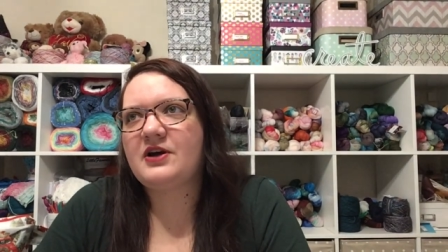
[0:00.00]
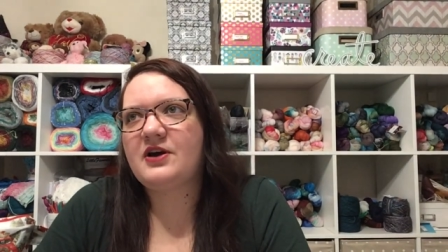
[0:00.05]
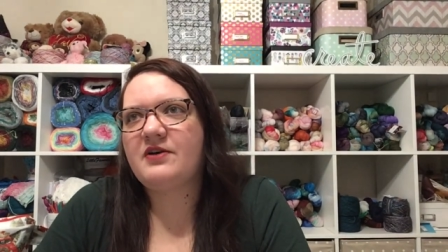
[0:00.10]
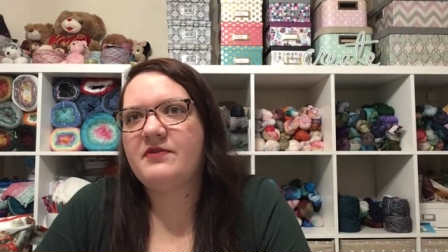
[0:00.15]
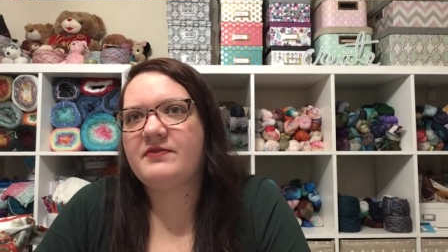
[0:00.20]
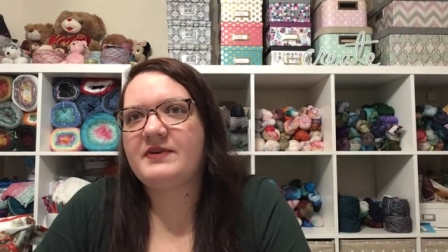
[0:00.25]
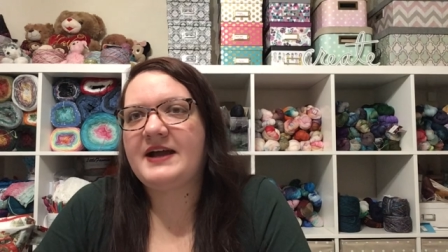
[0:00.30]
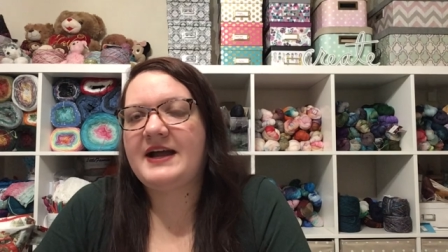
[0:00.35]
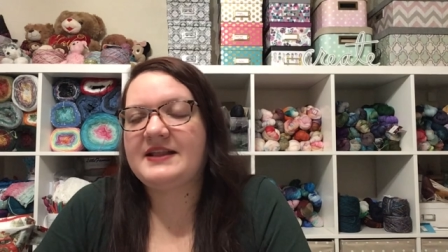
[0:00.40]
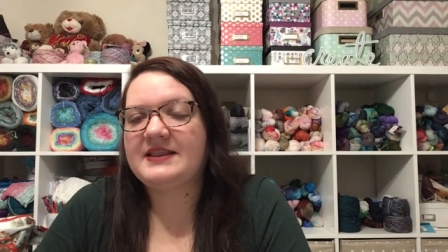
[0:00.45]

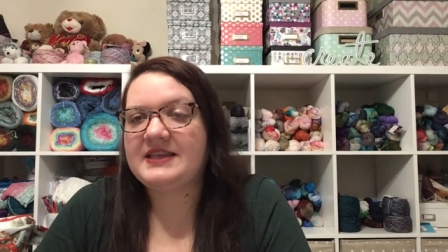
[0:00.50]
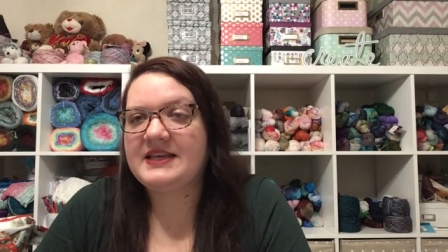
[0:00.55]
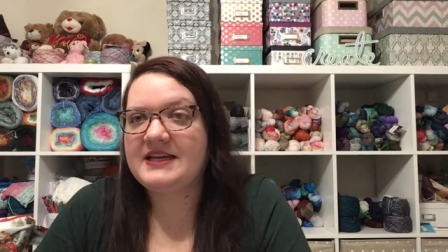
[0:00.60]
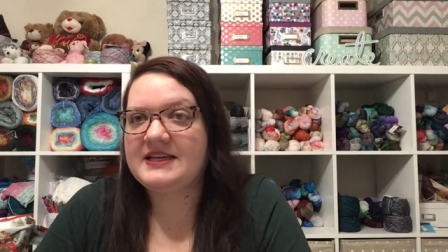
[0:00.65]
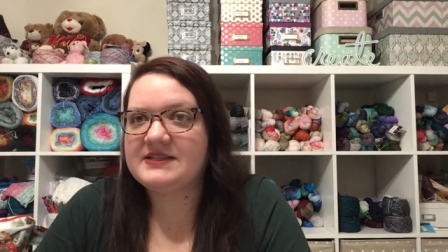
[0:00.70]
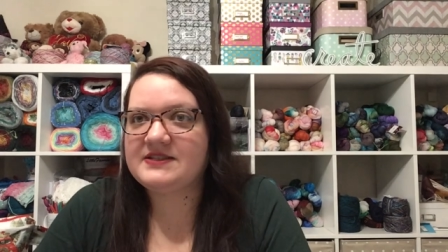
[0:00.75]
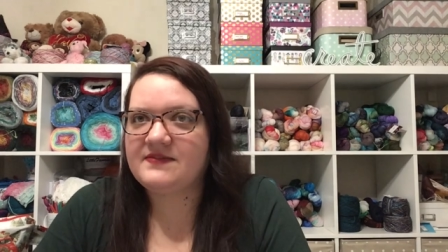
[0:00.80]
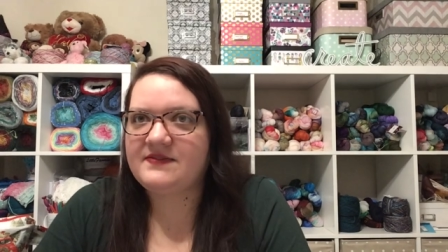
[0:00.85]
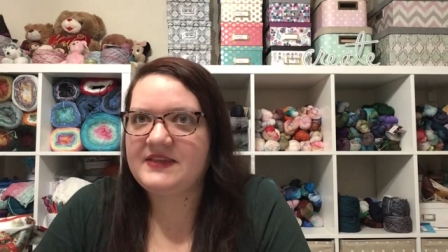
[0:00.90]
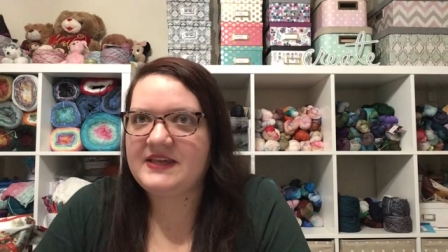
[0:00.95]
over at the
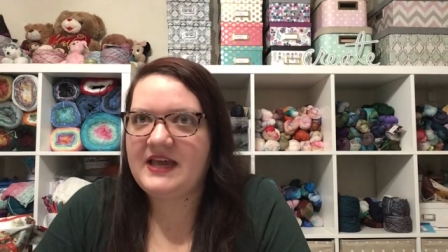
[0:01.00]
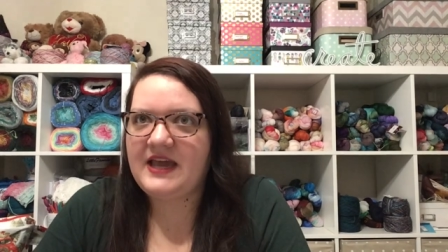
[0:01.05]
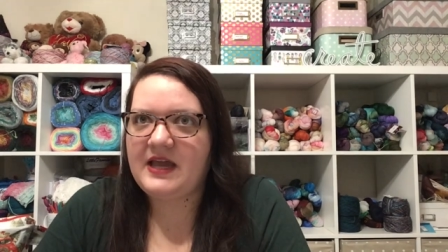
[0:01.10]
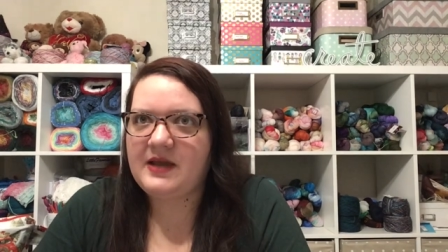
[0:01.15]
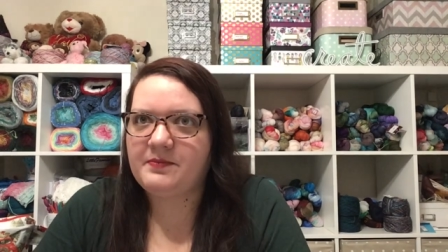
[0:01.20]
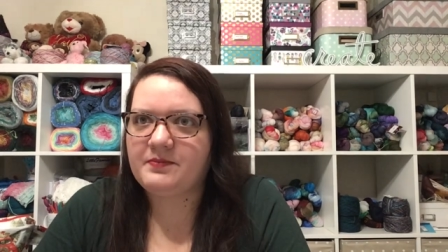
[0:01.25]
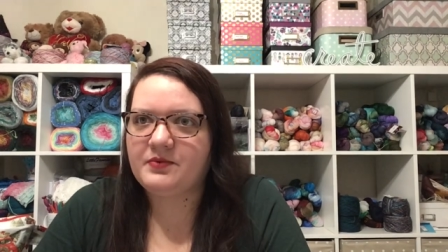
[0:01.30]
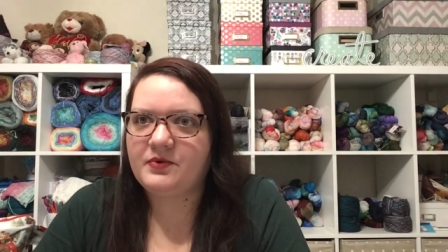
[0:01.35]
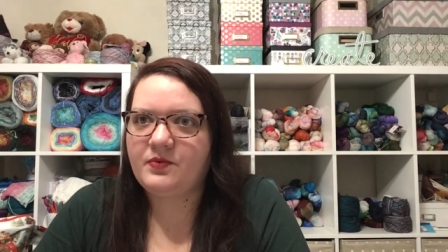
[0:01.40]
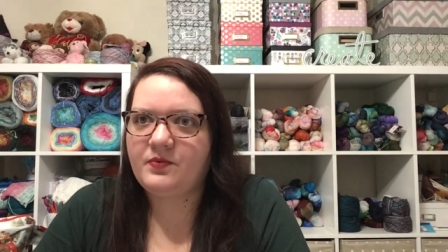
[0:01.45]
end of the
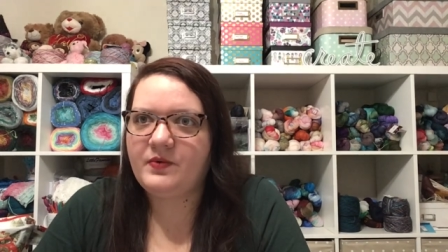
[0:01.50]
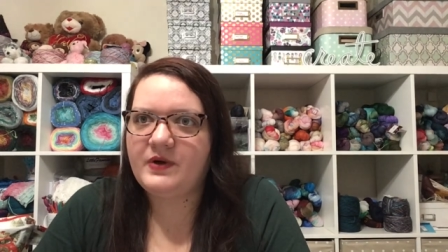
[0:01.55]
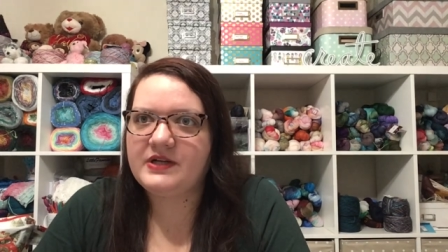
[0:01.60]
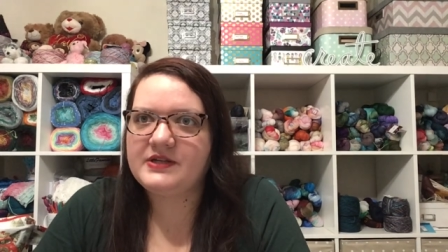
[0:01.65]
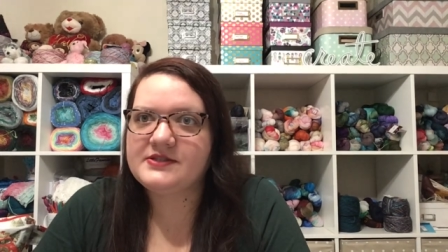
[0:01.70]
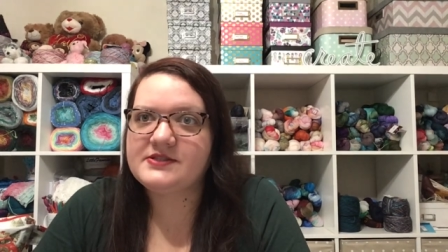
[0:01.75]
April one.